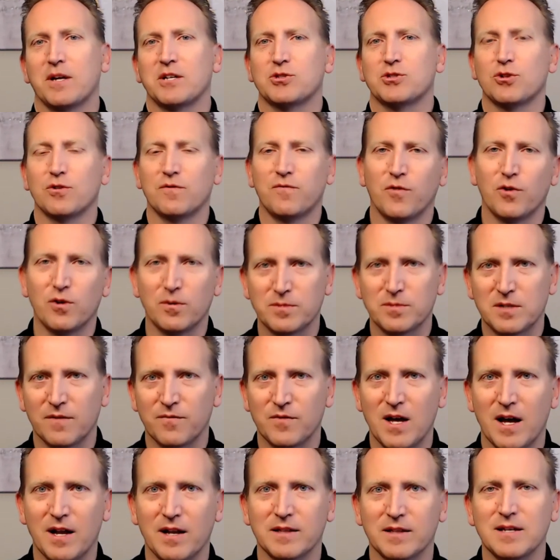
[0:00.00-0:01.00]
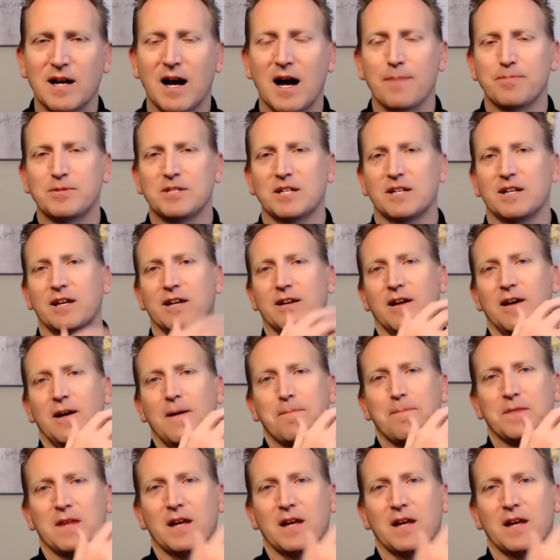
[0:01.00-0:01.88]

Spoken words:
if their firms have not adopted it.